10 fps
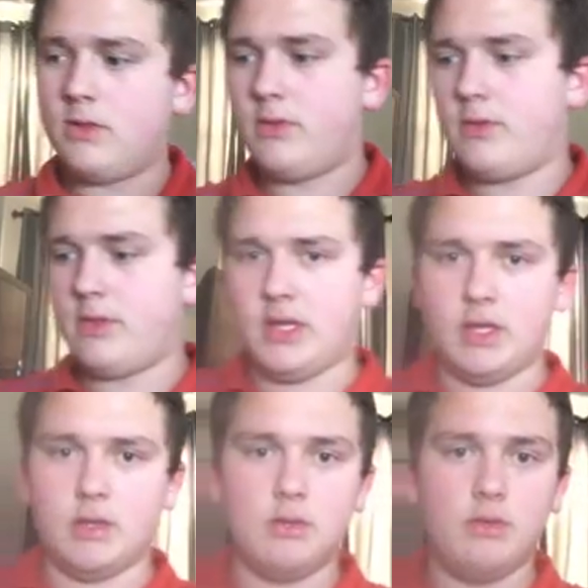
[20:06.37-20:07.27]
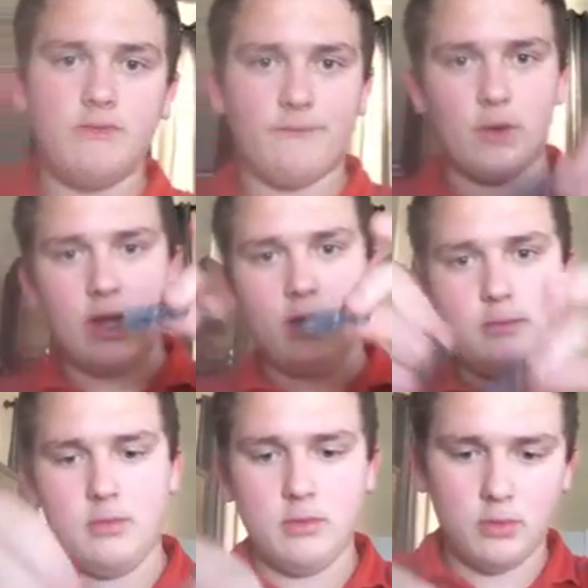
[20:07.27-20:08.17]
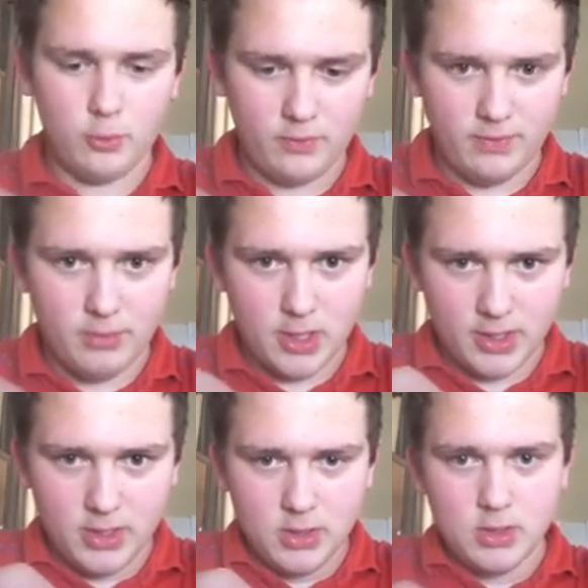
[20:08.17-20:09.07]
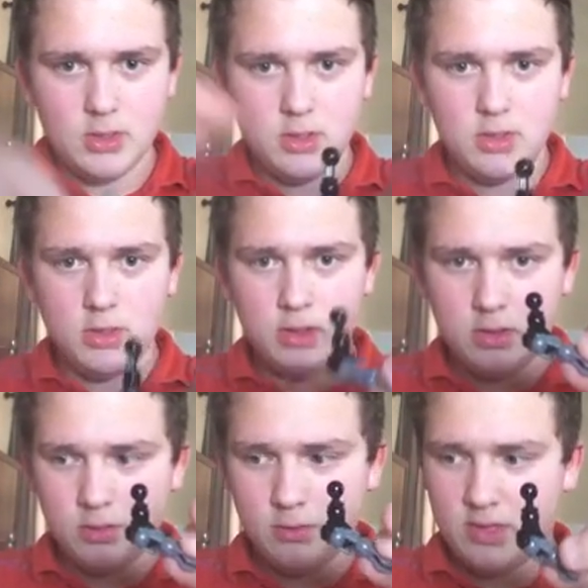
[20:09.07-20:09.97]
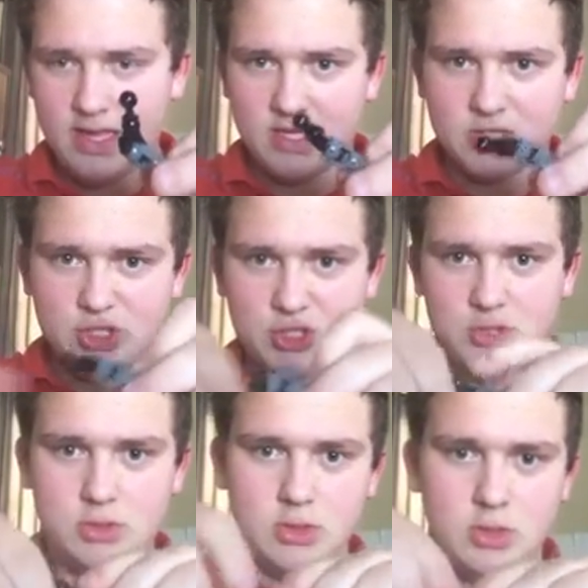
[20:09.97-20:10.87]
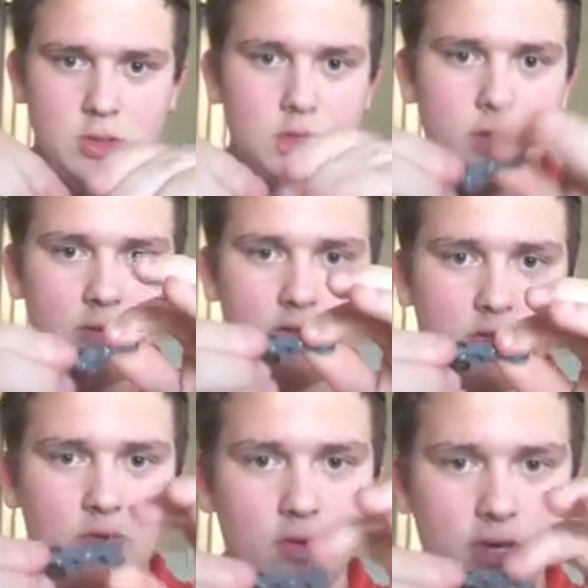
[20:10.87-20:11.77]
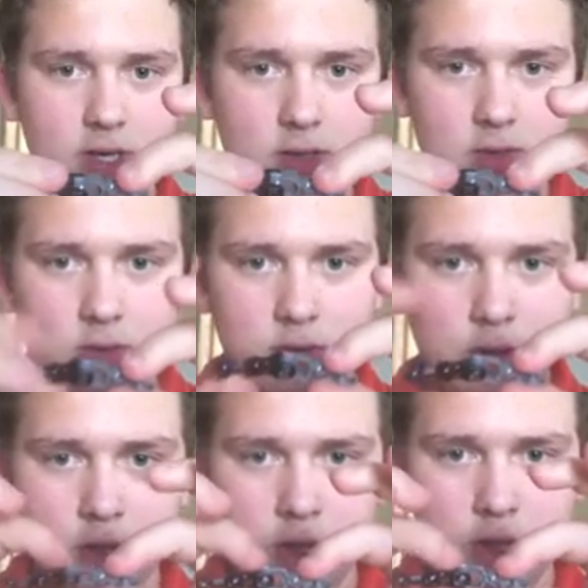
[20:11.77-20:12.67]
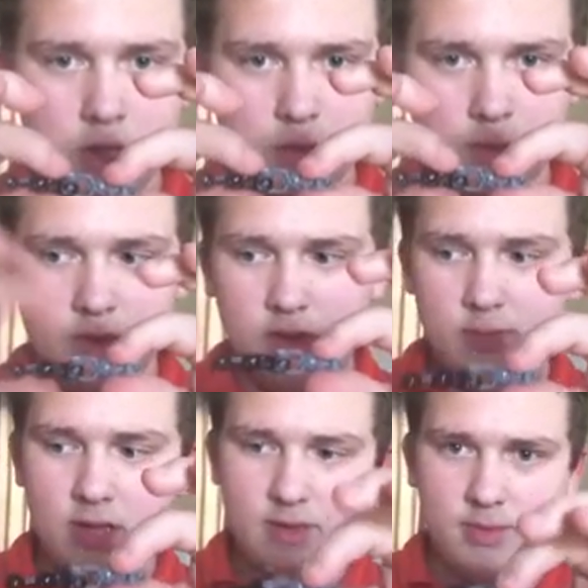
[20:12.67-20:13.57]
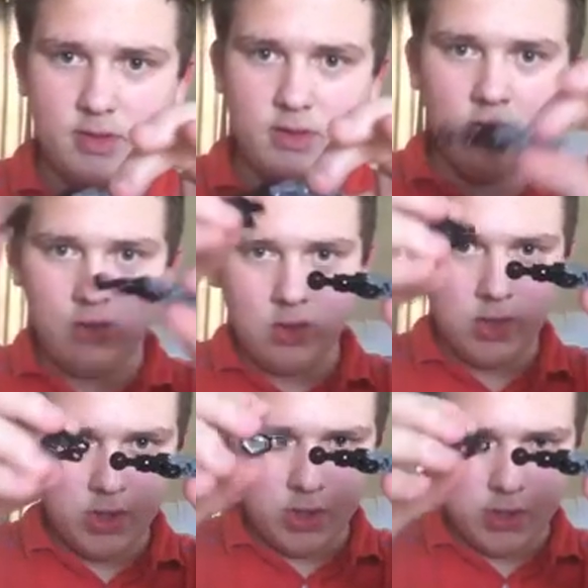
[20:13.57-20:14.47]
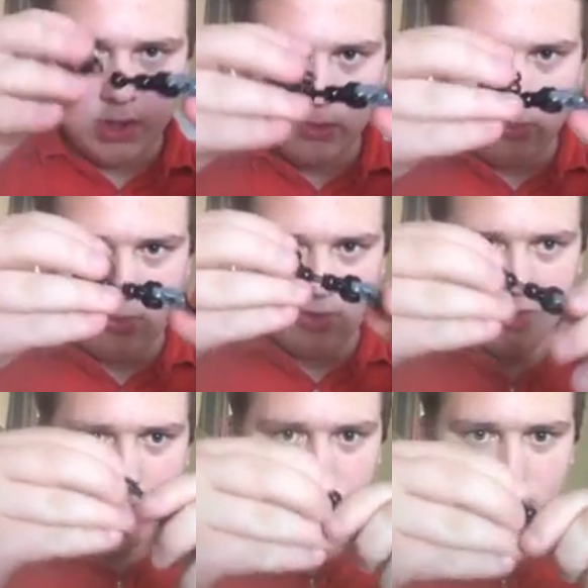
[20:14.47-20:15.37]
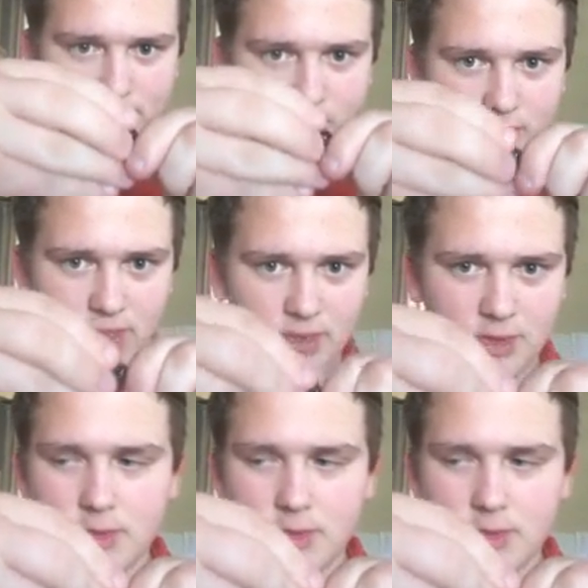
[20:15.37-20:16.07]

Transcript: the frame, or the body. Attach this gray, this black piece, with this dark fist.